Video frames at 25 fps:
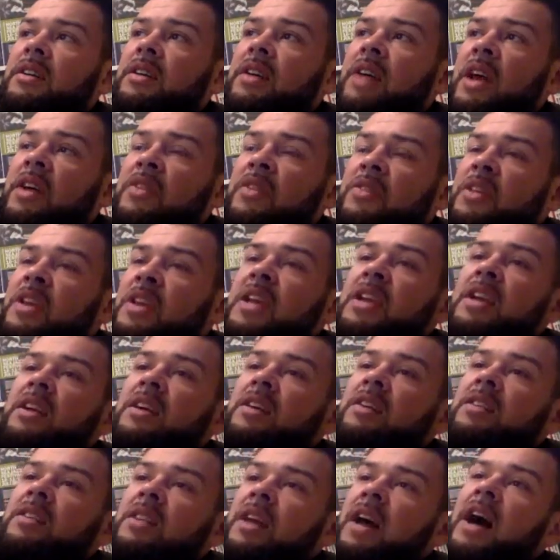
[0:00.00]
I think
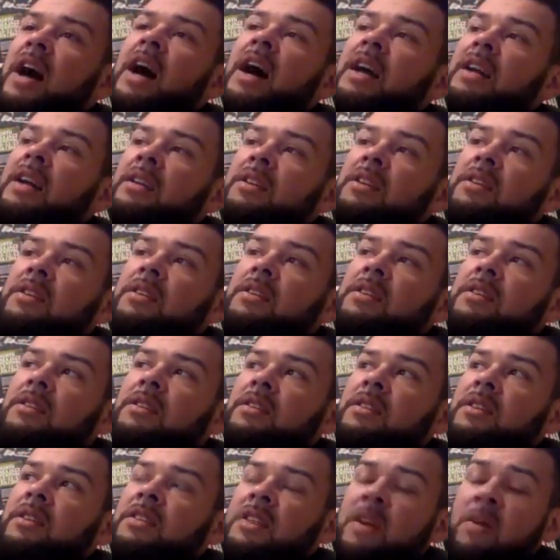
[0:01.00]
a lot
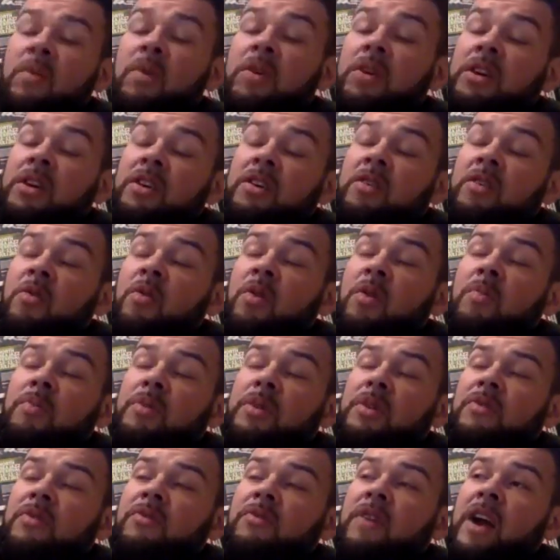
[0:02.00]
because I work in a
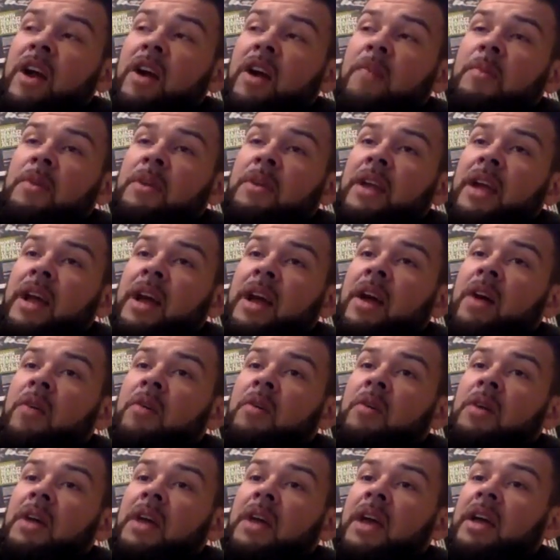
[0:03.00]
corporate environment
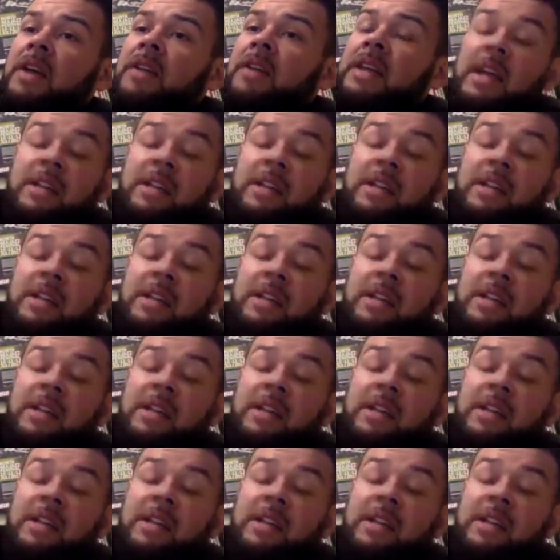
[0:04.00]
now, and